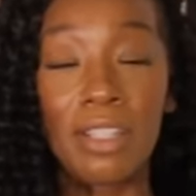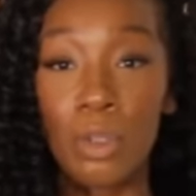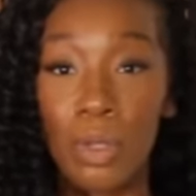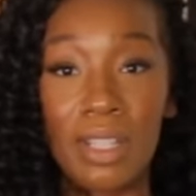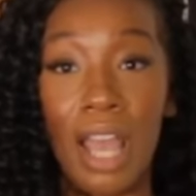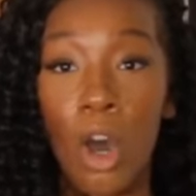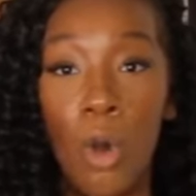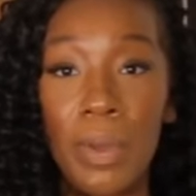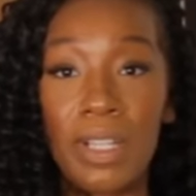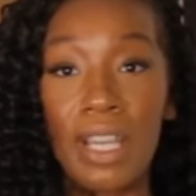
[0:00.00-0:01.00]
As soon as I
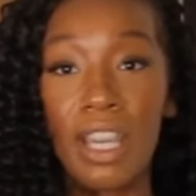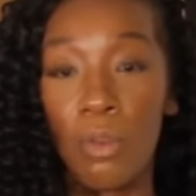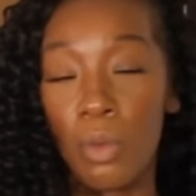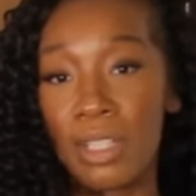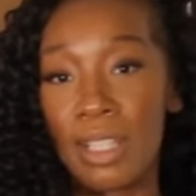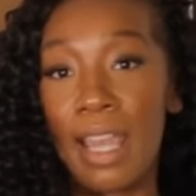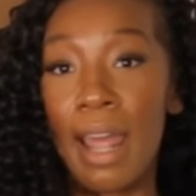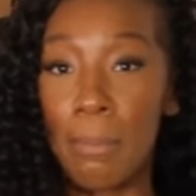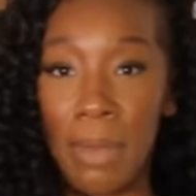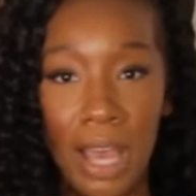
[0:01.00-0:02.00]
opened it,
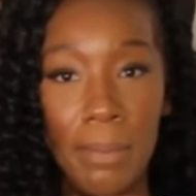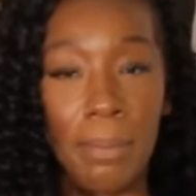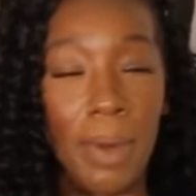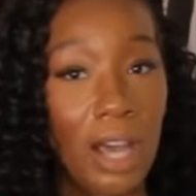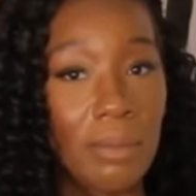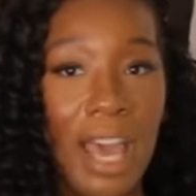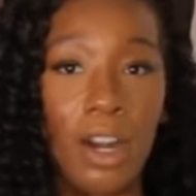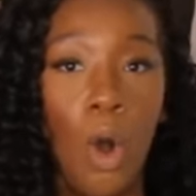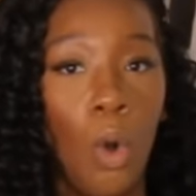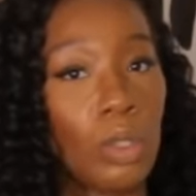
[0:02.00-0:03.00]
my bottom
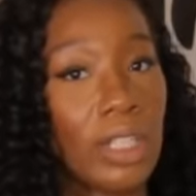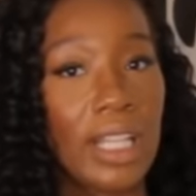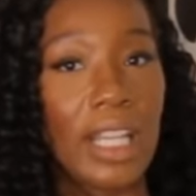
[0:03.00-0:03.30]
had a hole in